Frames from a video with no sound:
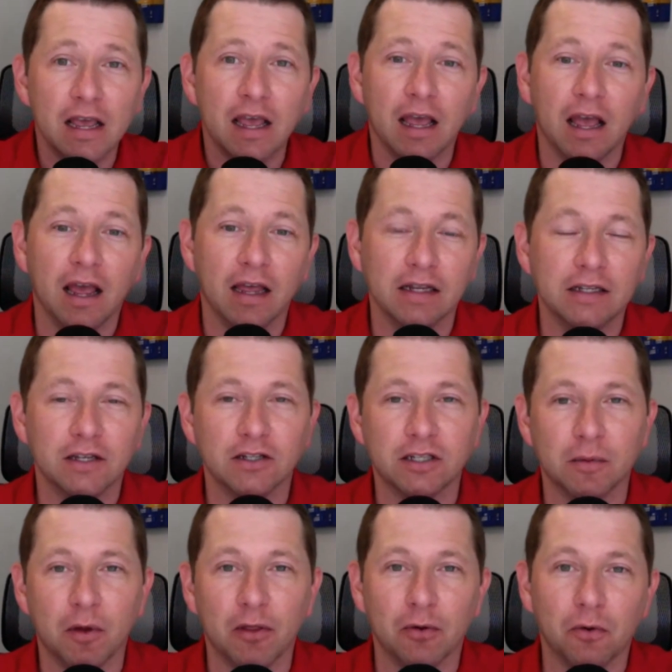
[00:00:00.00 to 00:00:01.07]
uh, until
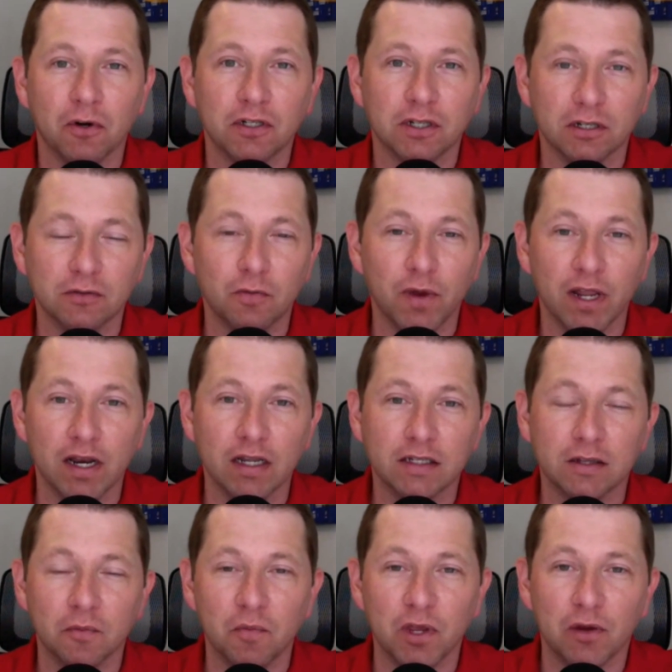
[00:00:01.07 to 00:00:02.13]
some other horses win
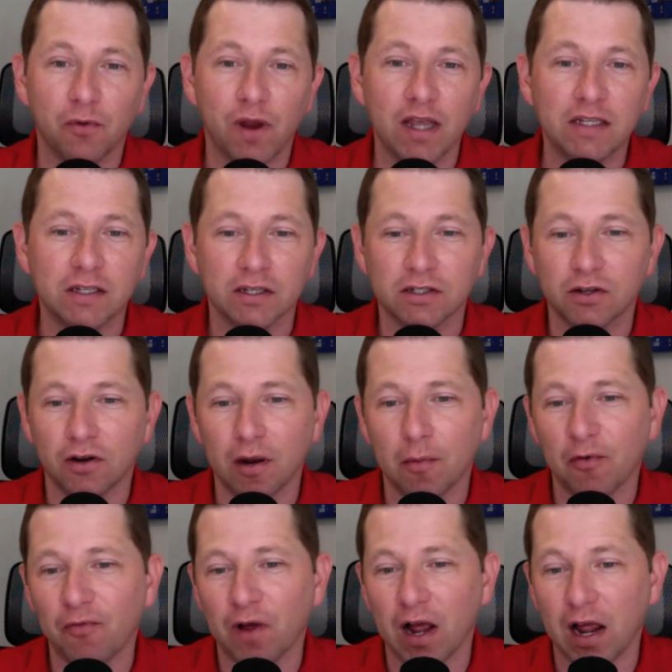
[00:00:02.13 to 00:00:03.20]
some big races. So
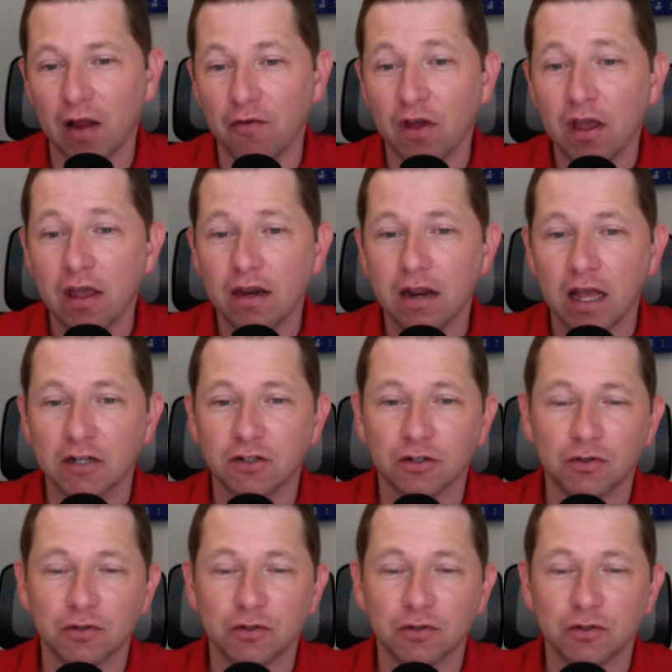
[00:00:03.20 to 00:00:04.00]
number five, National